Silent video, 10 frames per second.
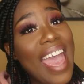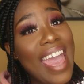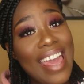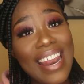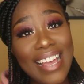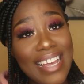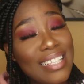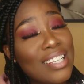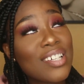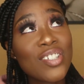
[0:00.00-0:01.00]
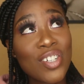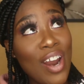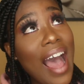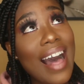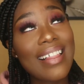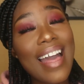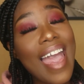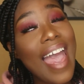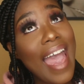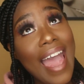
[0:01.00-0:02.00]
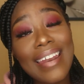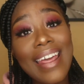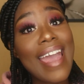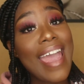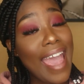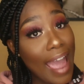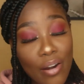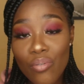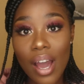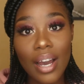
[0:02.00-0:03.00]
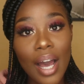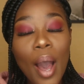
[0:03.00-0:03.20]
It is trial and error.